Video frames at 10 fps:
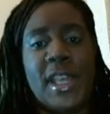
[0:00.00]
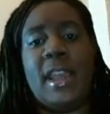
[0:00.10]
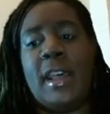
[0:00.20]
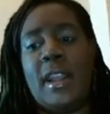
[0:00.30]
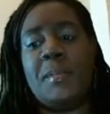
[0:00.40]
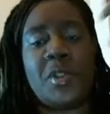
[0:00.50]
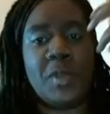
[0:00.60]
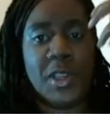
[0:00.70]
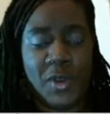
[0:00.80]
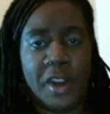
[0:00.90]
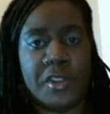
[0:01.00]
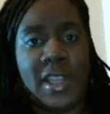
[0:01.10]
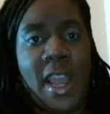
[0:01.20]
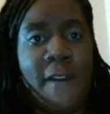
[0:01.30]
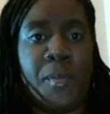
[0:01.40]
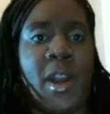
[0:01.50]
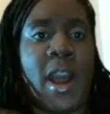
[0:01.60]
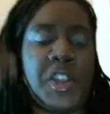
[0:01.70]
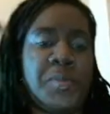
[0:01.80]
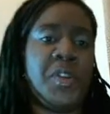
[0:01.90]
again, I'm Sharice Rodgers, the Afropunk
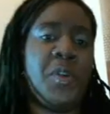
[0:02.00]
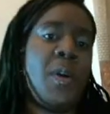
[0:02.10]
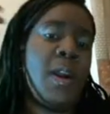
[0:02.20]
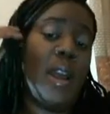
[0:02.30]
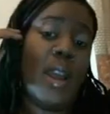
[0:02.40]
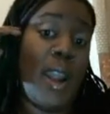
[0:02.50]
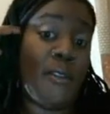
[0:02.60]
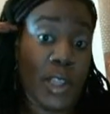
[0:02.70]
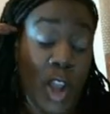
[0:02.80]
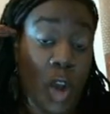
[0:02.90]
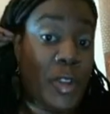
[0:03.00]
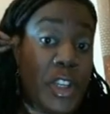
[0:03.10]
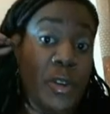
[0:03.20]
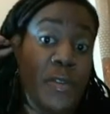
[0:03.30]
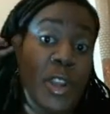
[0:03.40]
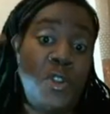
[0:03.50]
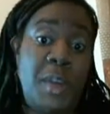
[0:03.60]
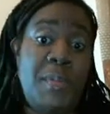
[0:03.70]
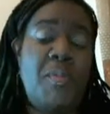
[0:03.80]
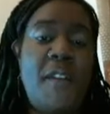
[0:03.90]
Entrepreneur. I really hope that you've enjoyed
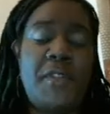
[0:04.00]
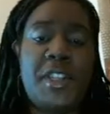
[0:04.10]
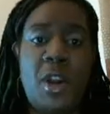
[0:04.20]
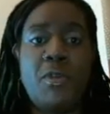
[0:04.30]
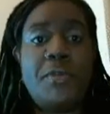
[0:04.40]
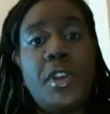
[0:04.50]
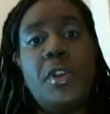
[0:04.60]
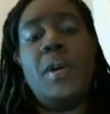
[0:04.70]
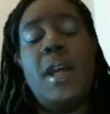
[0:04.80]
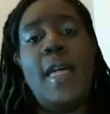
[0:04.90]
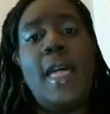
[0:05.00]
my Profiteer review.